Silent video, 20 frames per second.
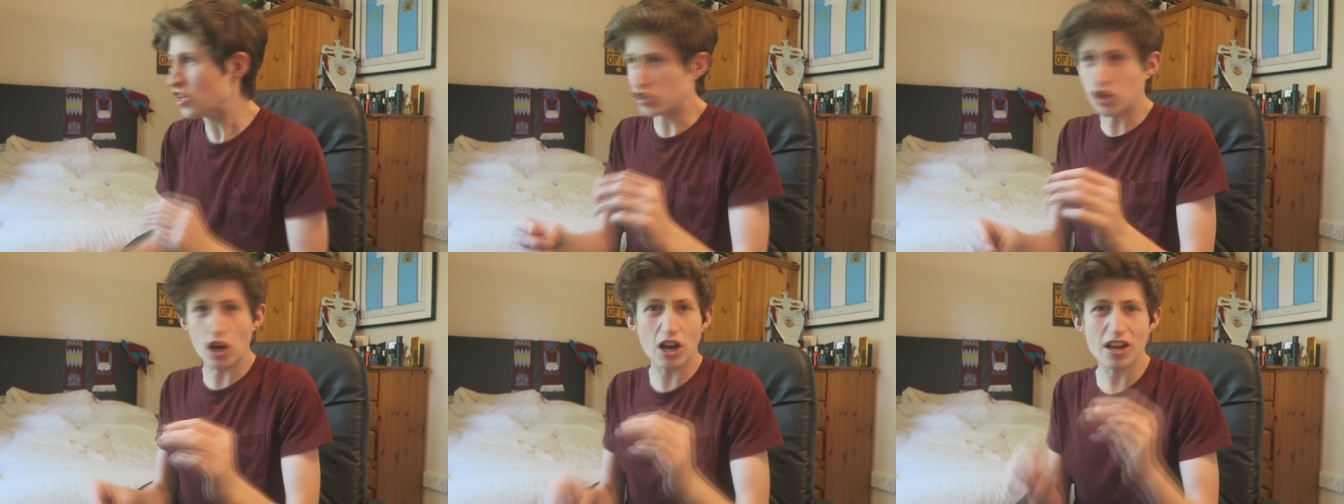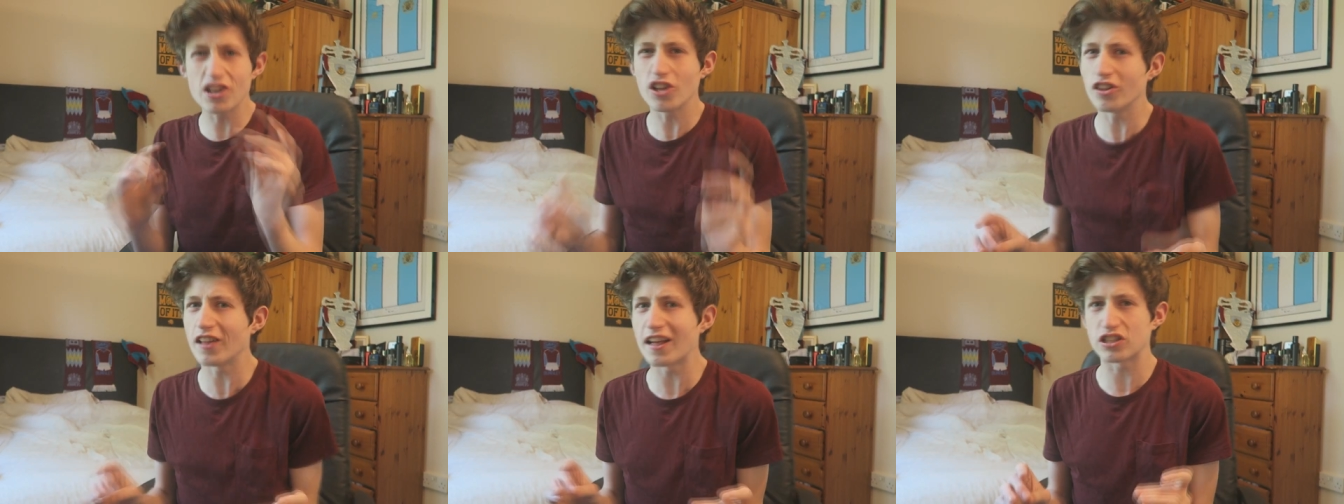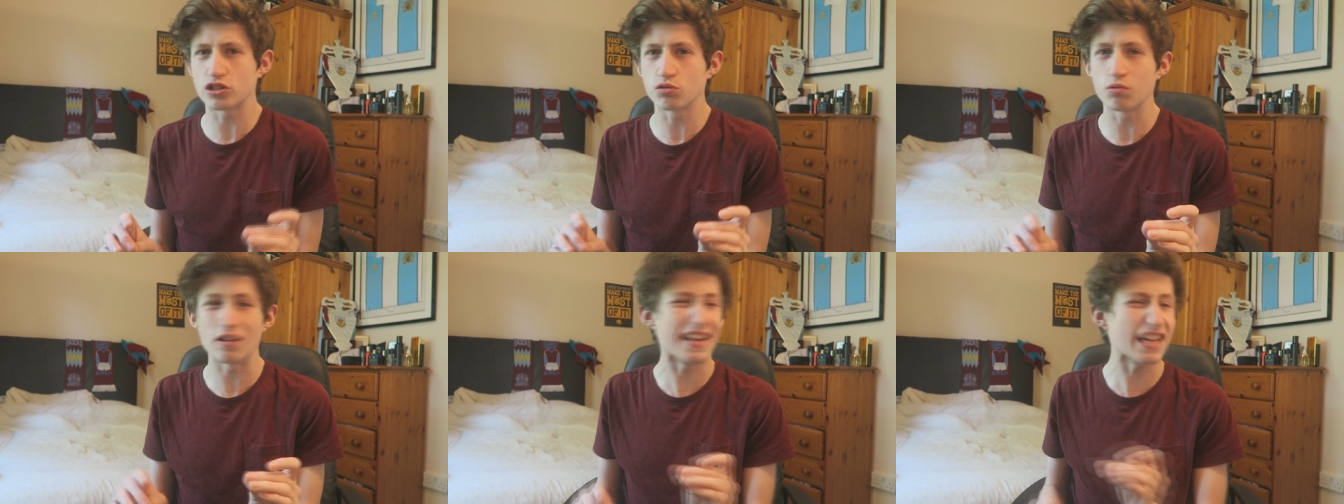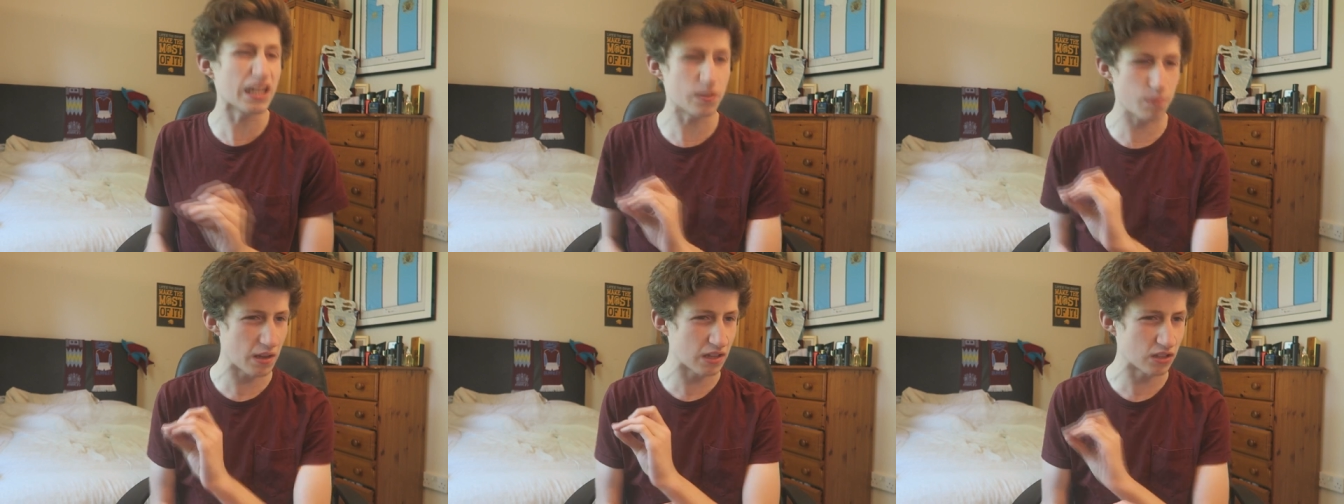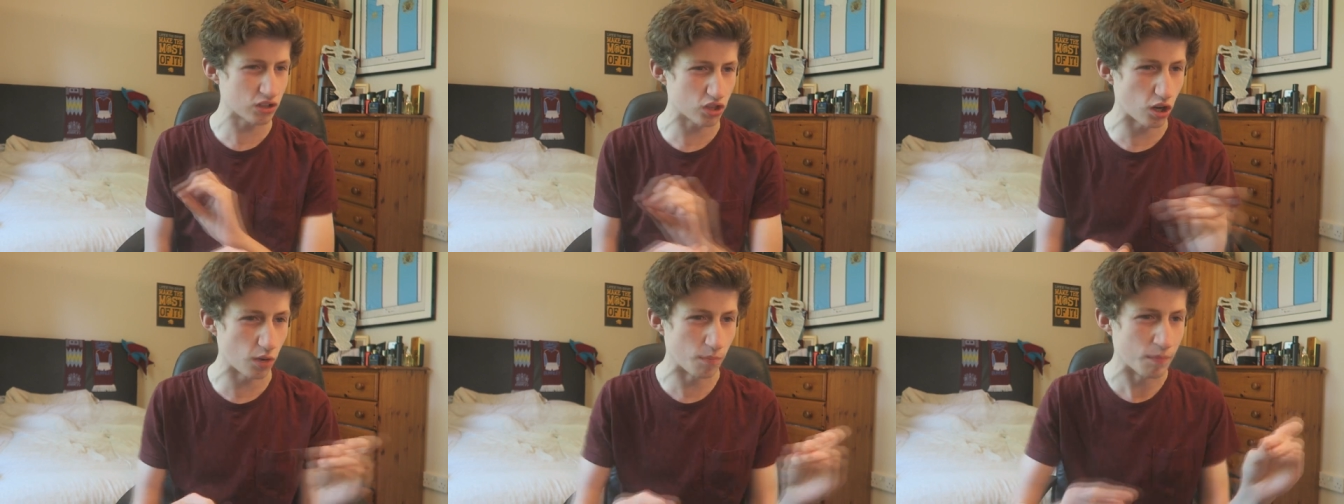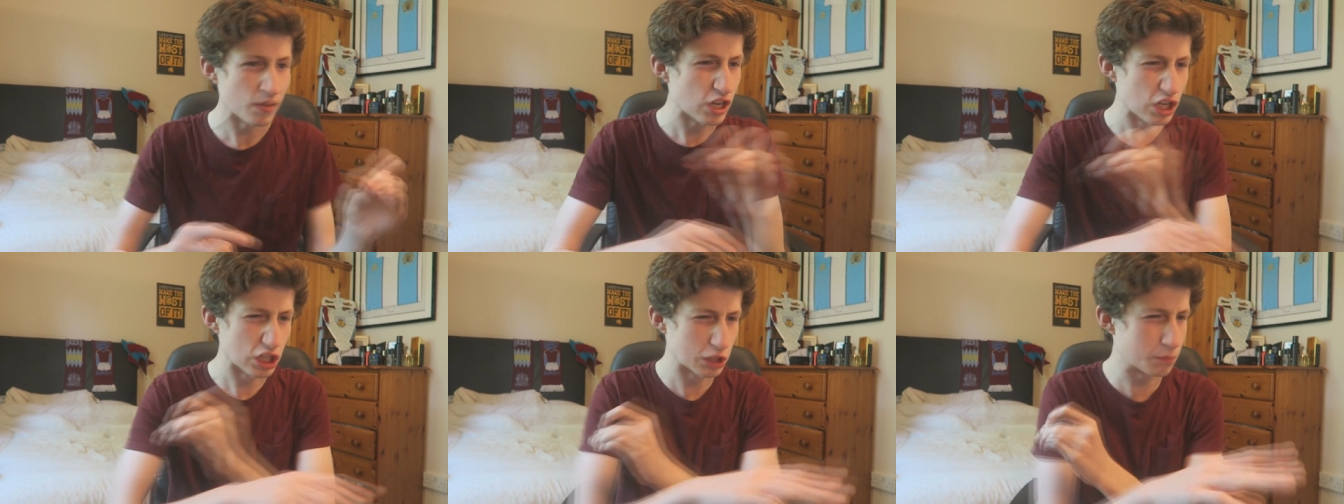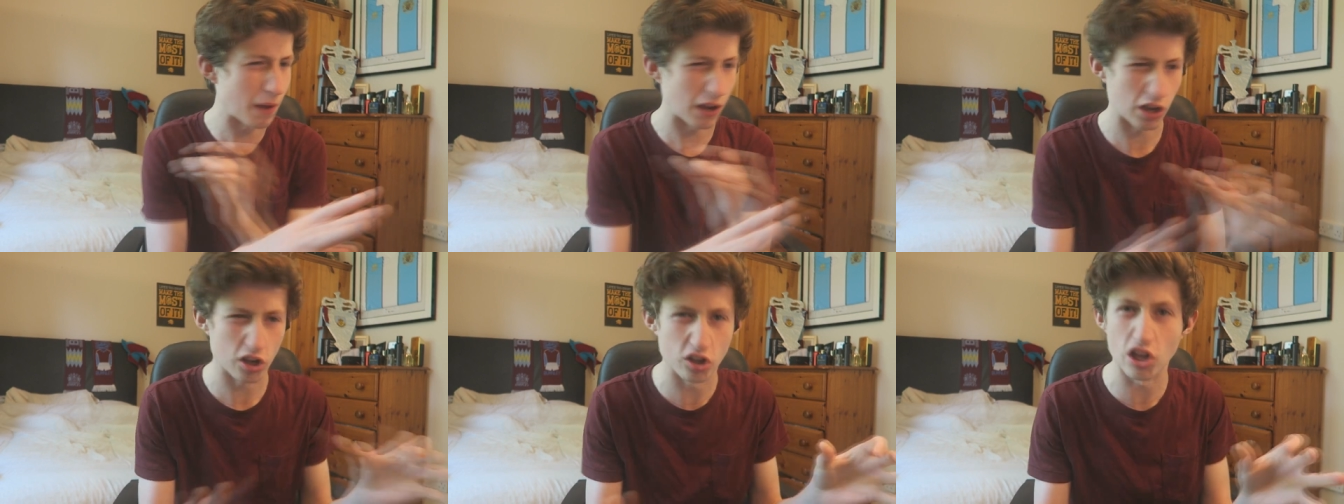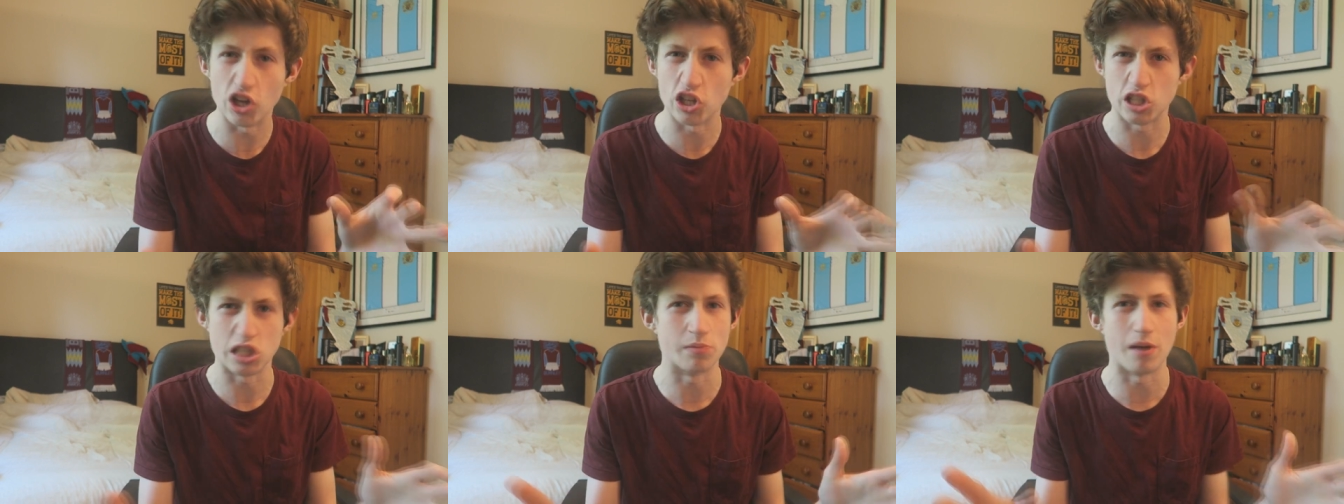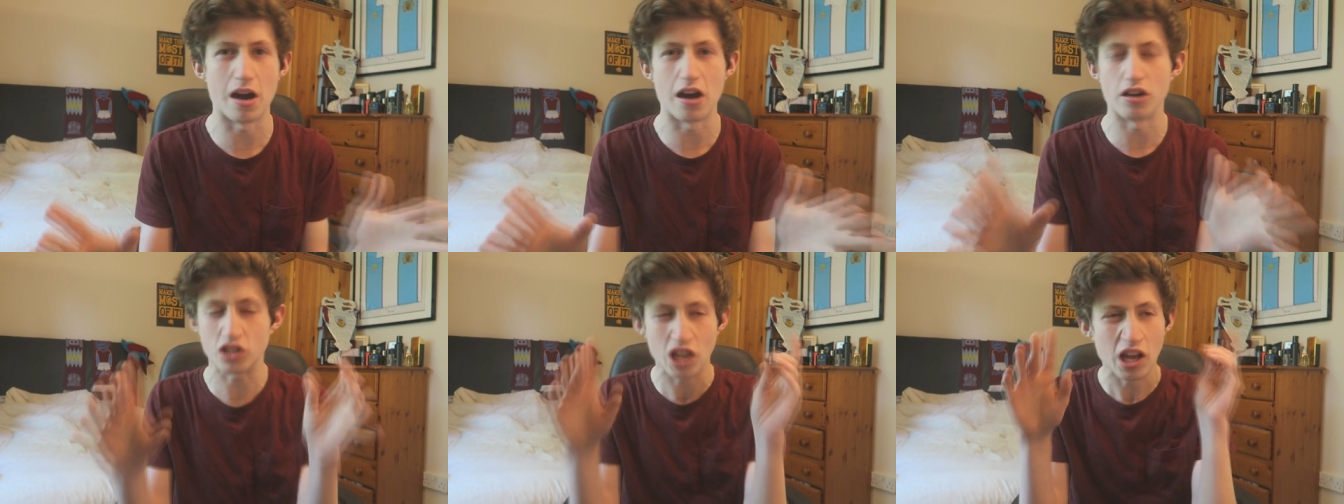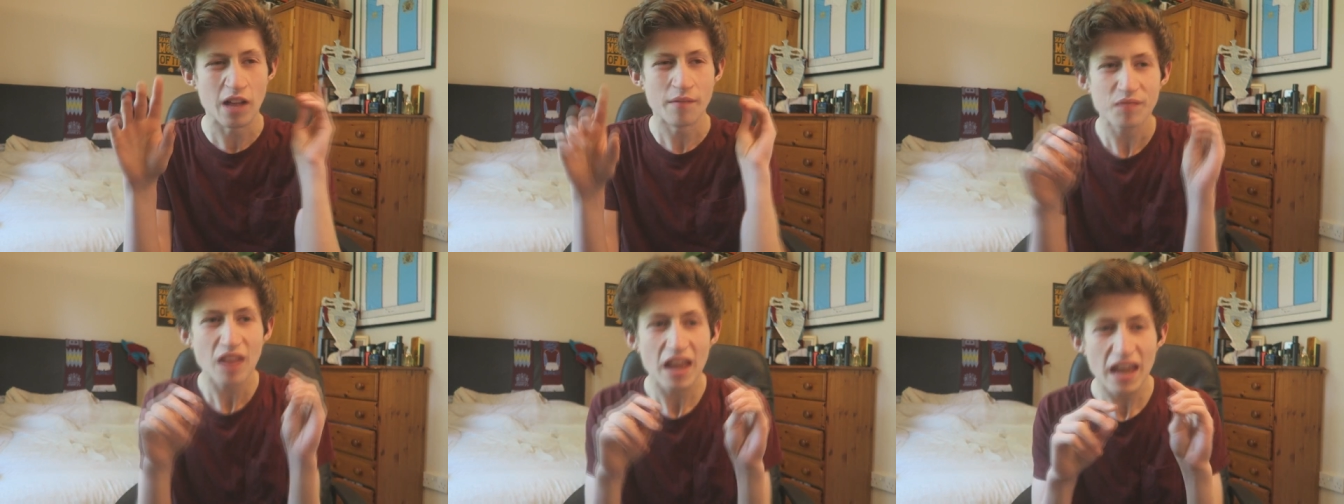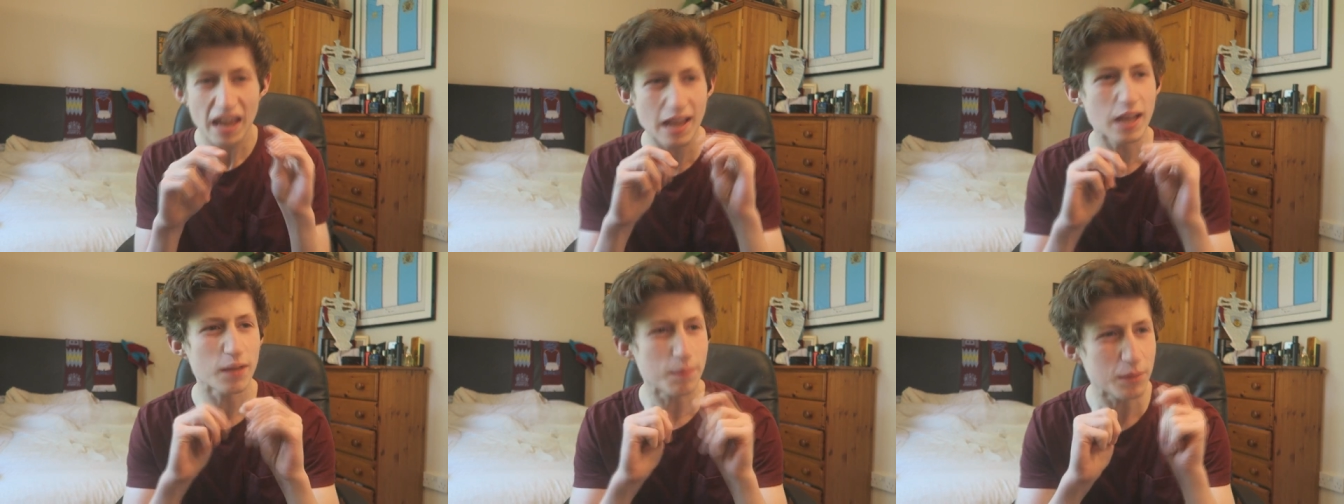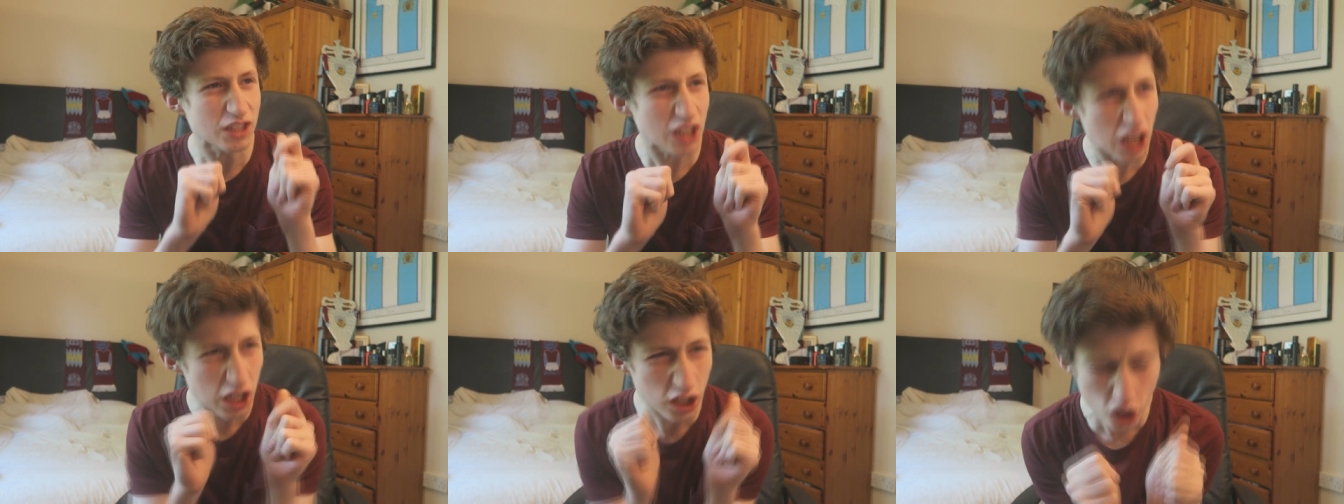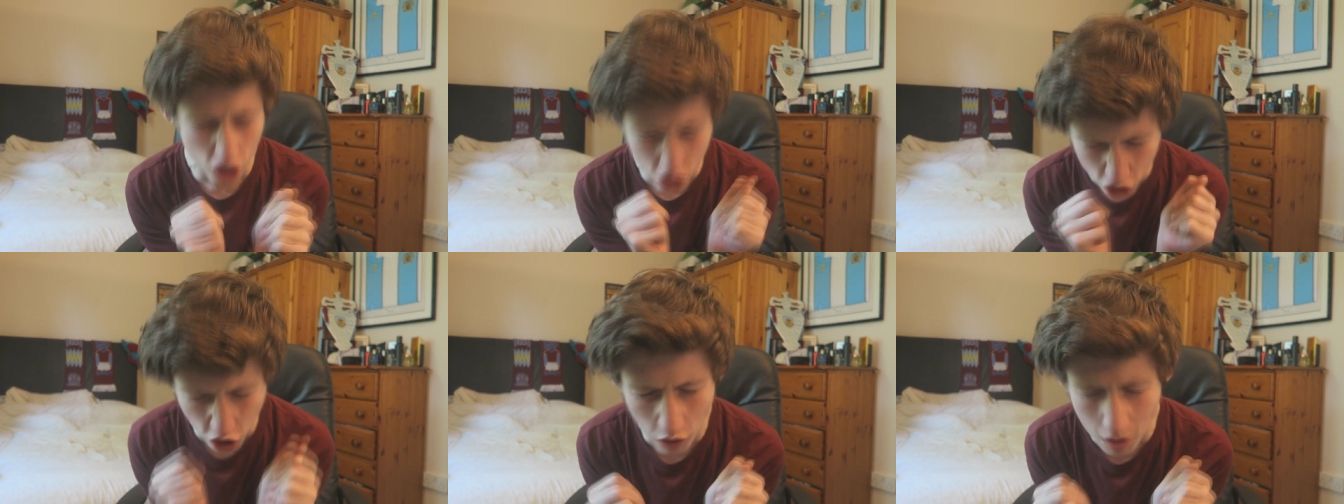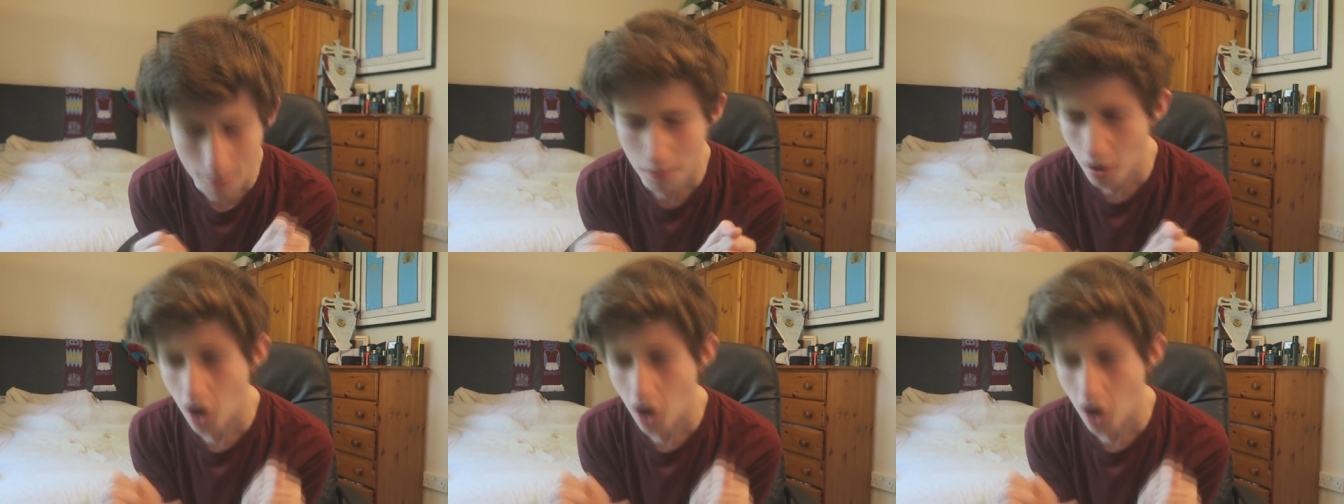So in the last week, there's been some speculation about a particular Joey